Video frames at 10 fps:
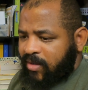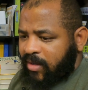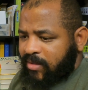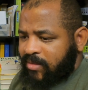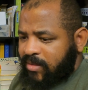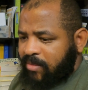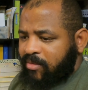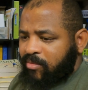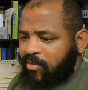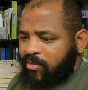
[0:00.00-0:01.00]
at
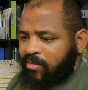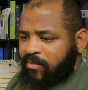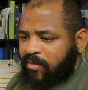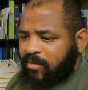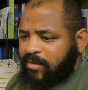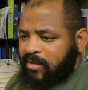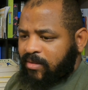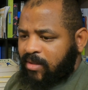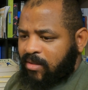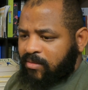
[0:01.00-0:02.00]
acceptable
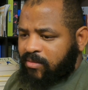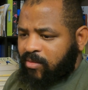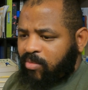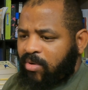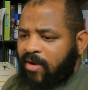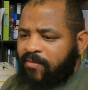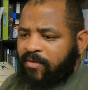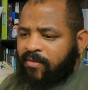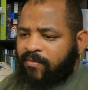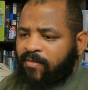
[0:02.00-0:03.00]
$13, so
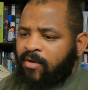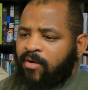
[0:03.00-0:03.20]
profit of